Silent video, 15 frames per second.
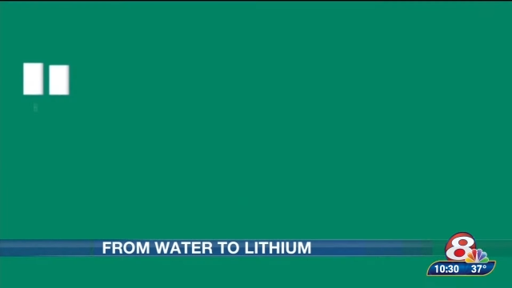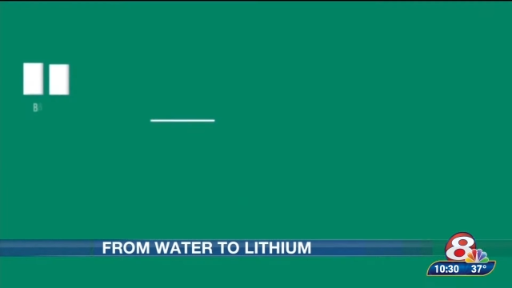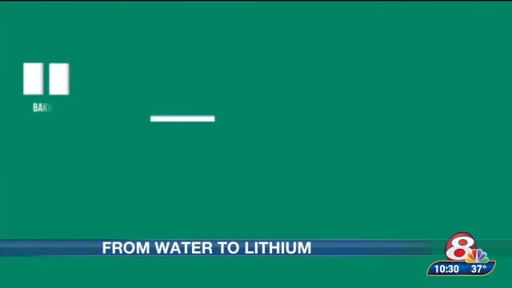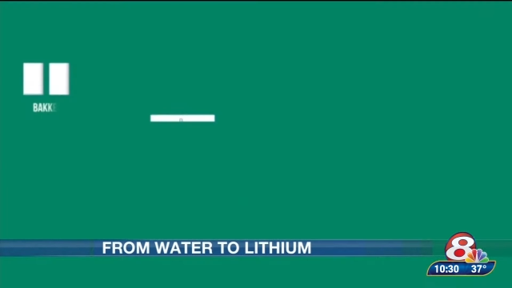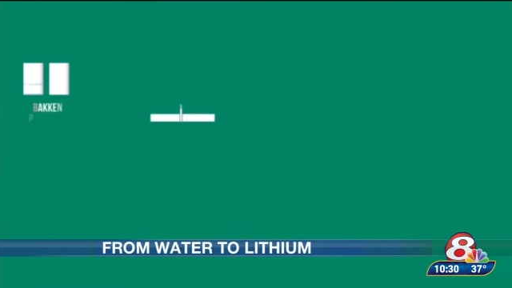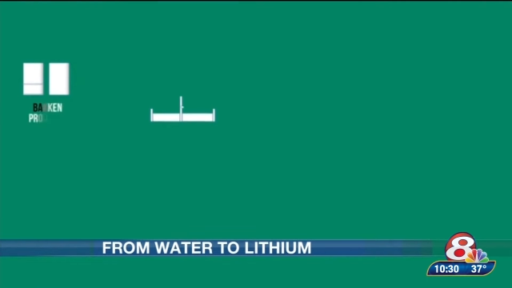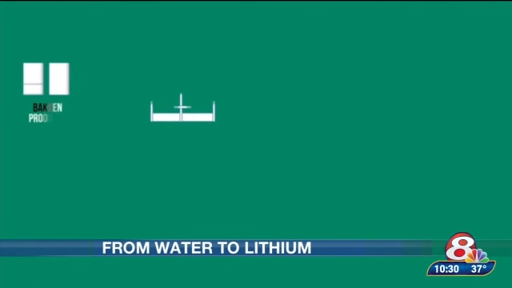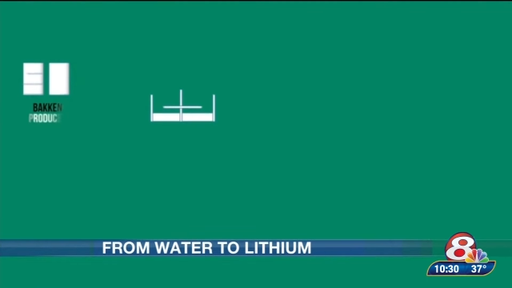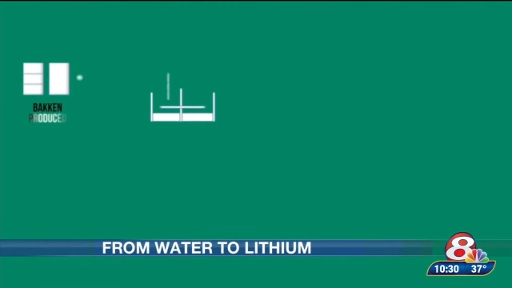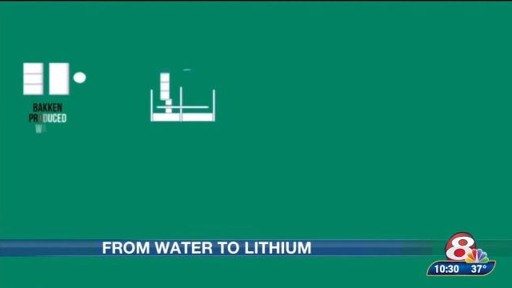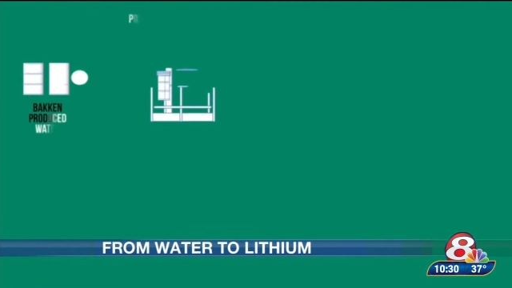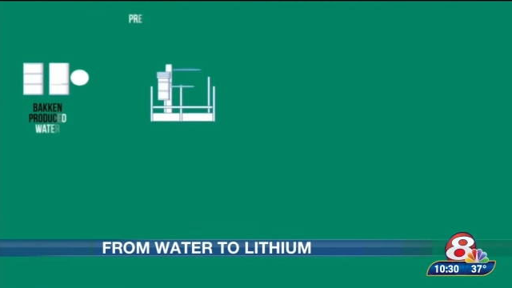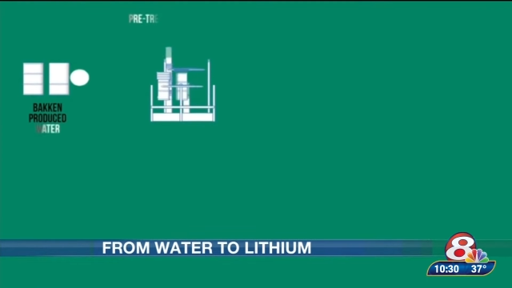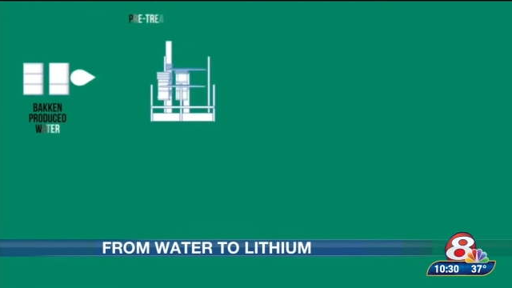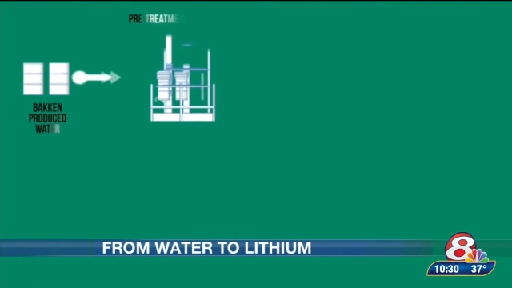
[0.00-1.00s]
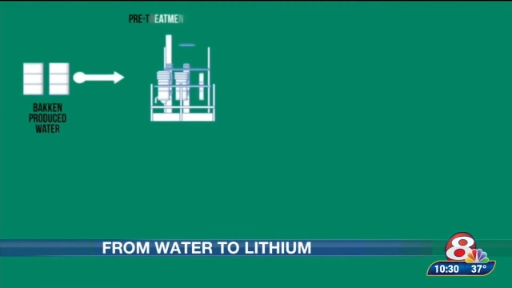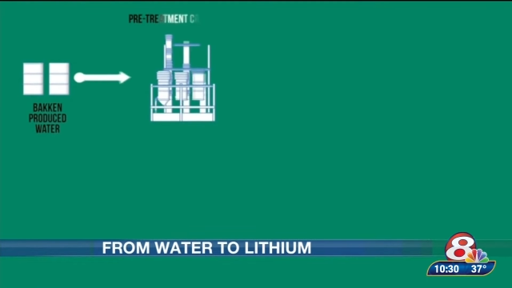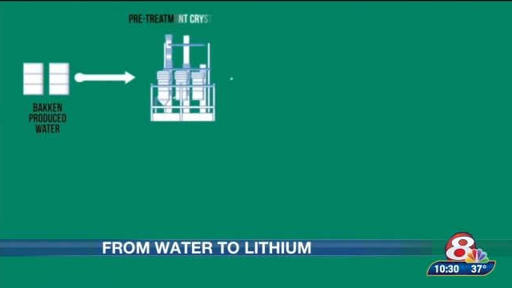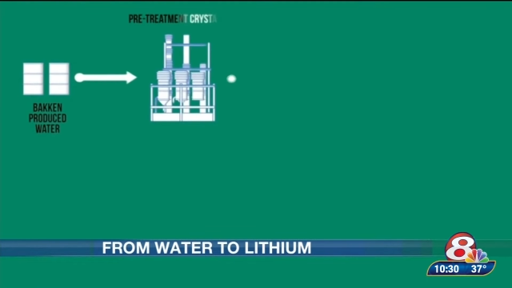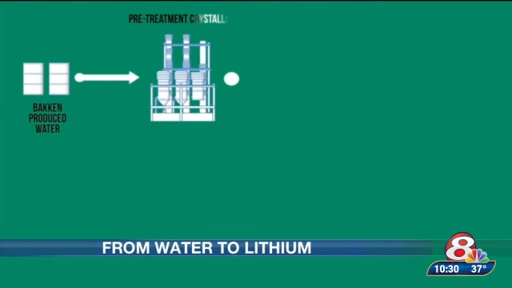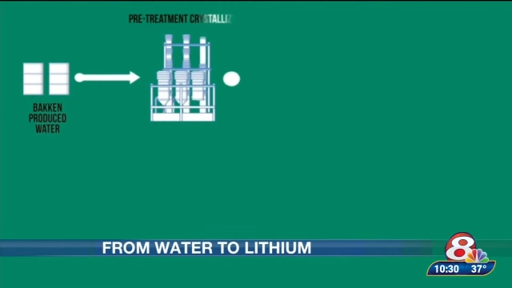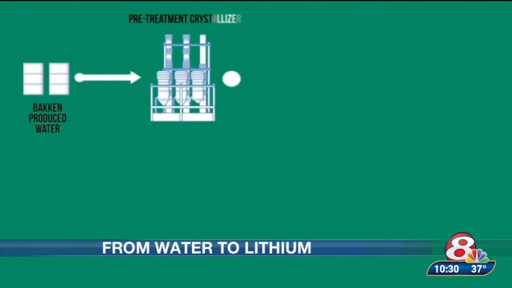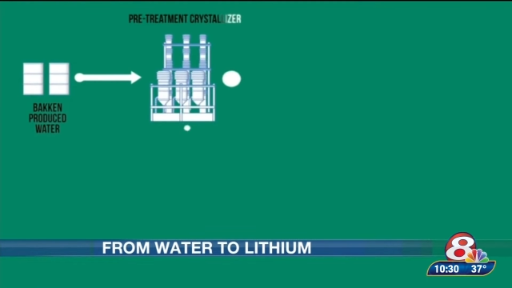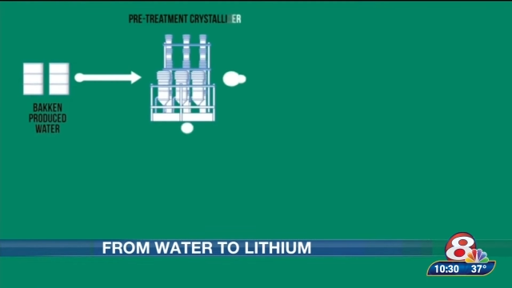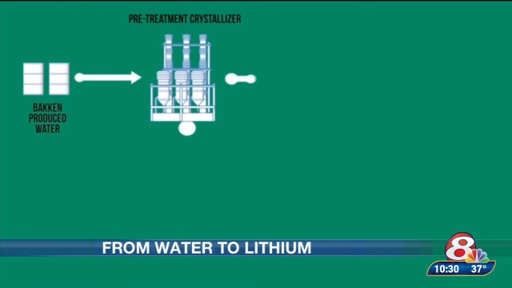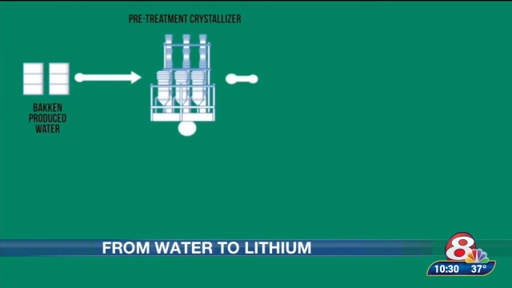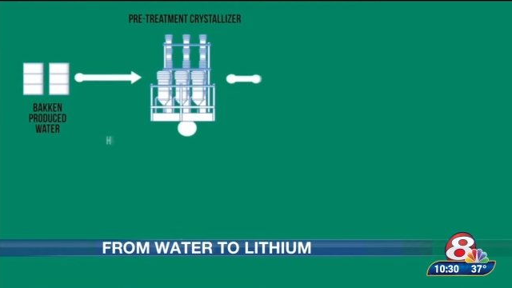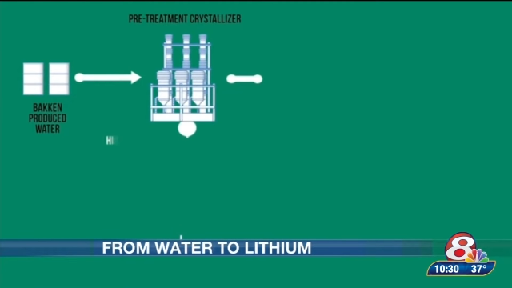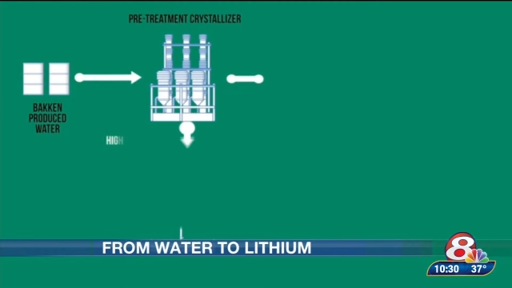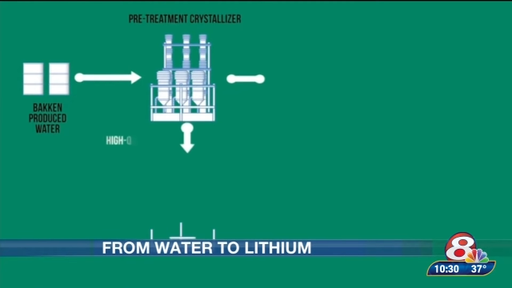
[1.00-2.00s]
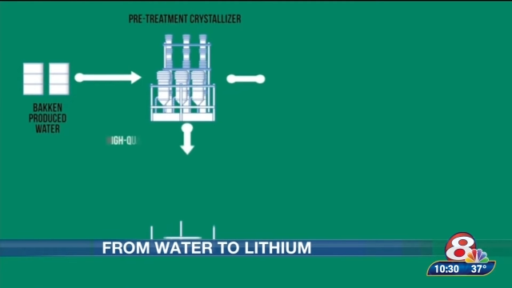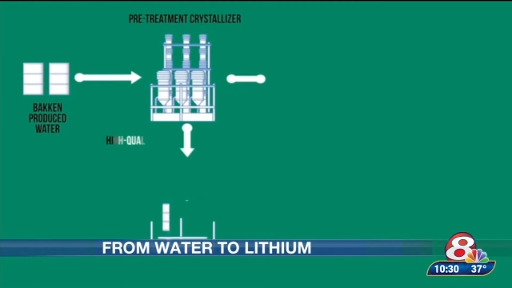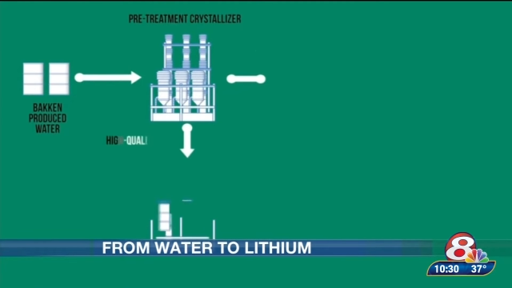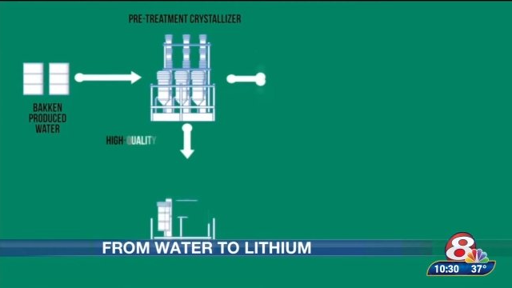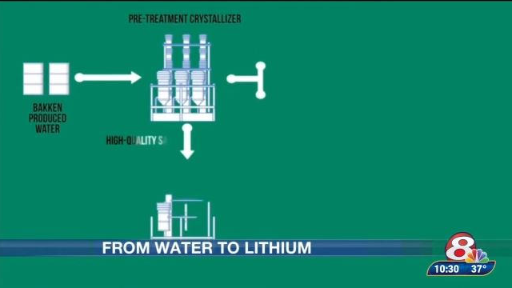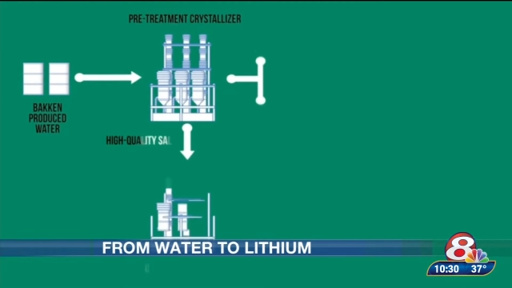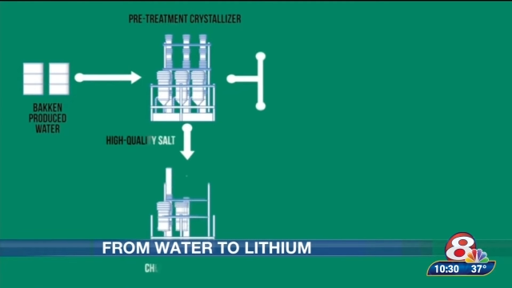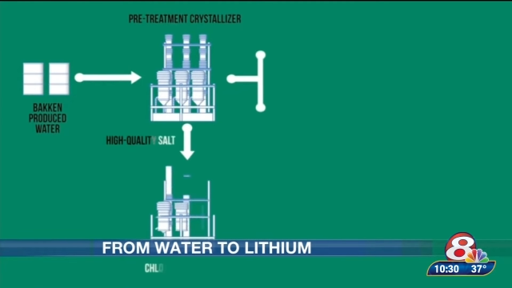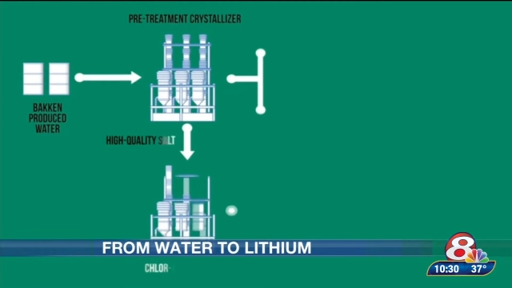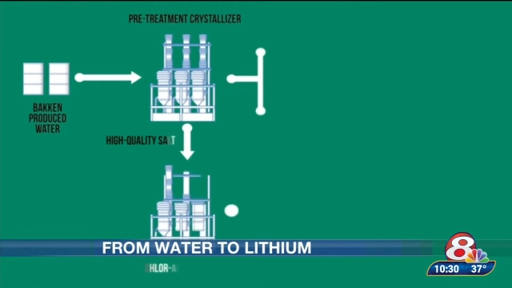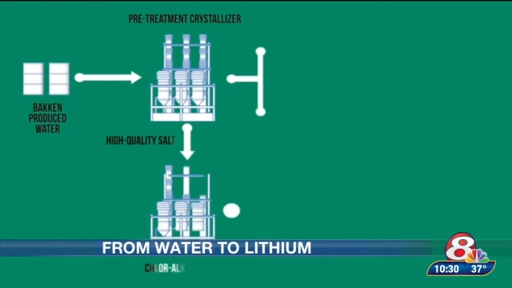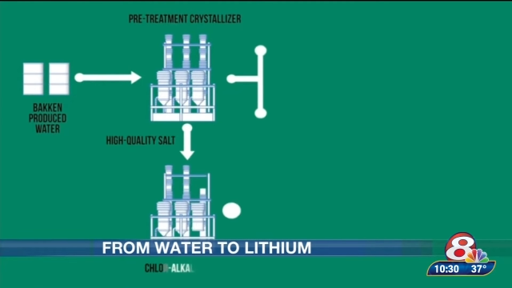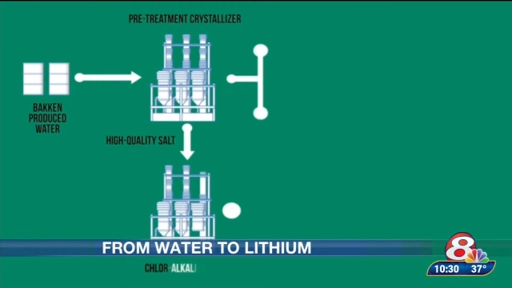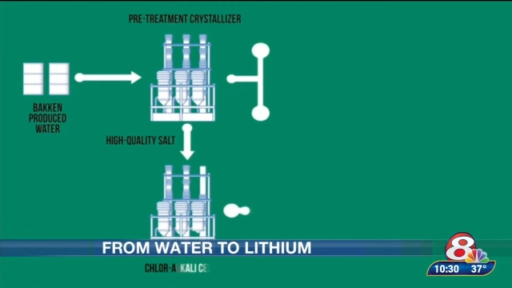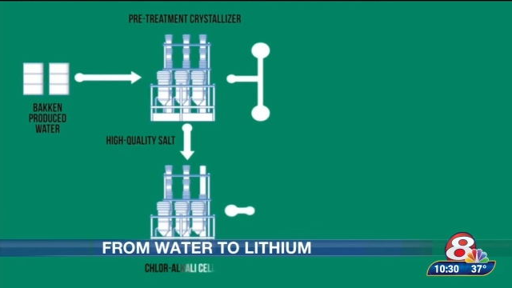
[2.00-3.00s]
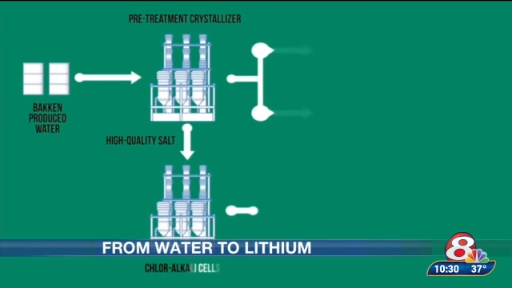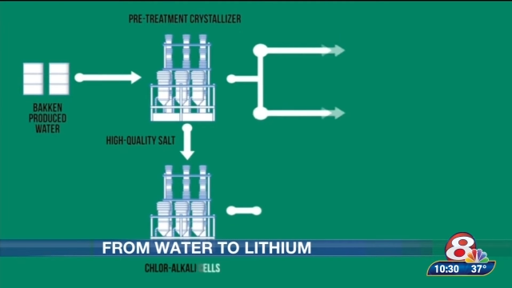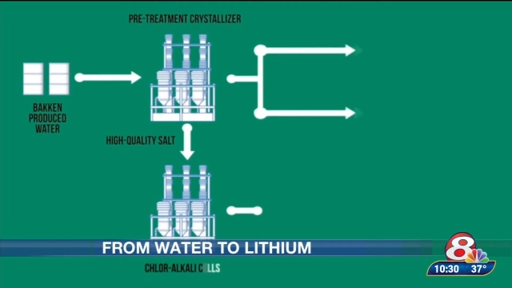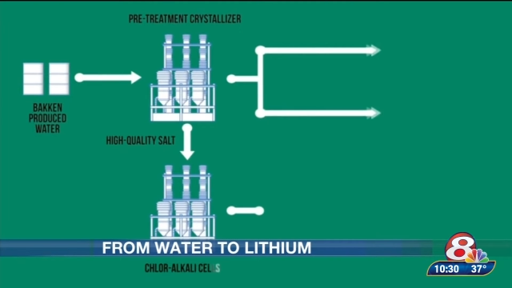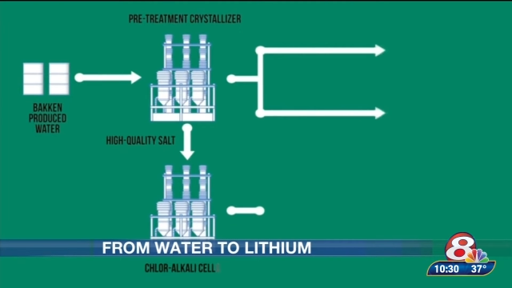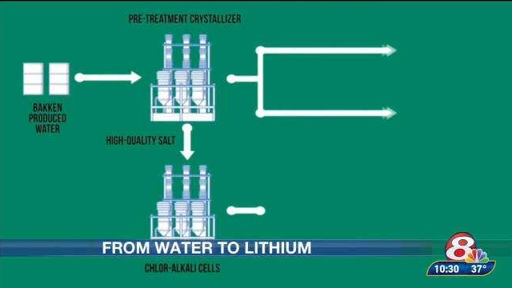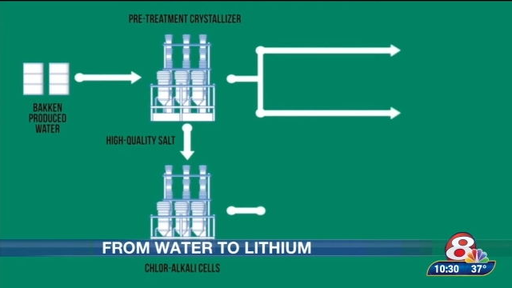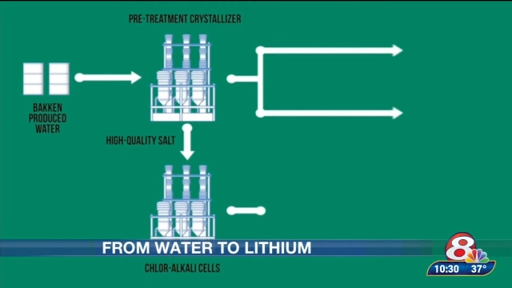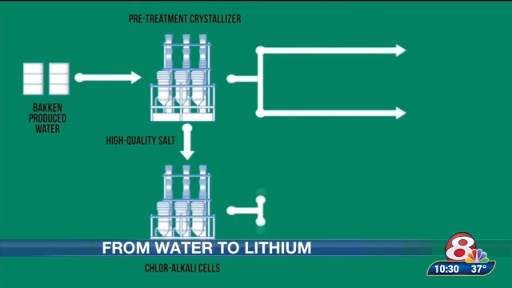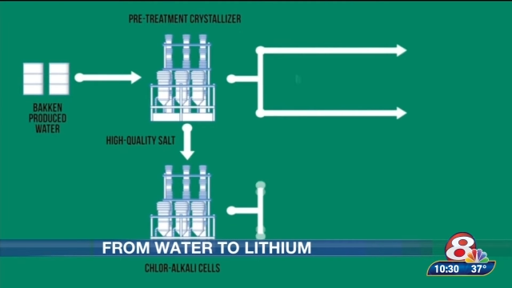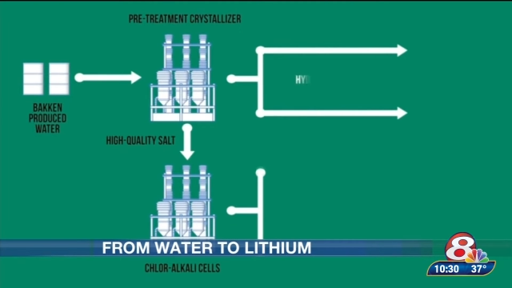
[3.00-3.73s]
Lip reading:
Nobody's mouth can be seen.